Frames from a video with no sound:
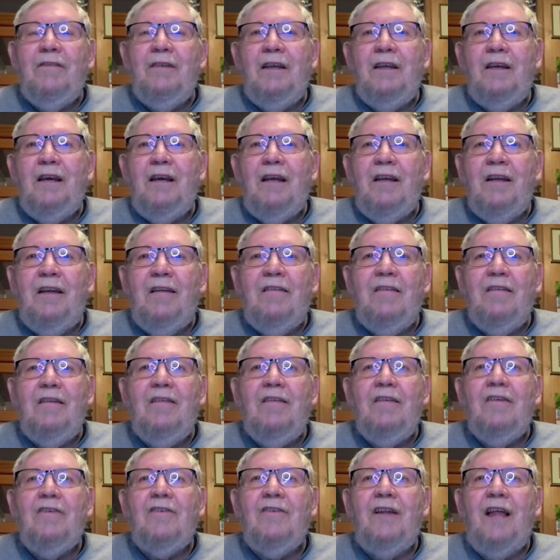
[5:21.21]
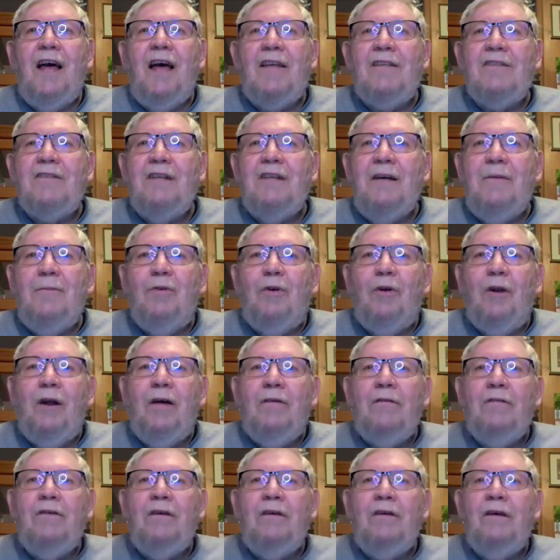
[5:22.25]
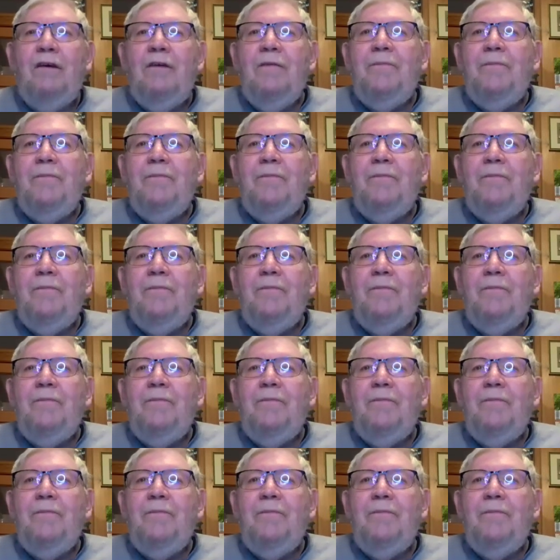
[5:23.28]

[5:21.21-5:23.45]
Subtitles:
They kind of did this last time around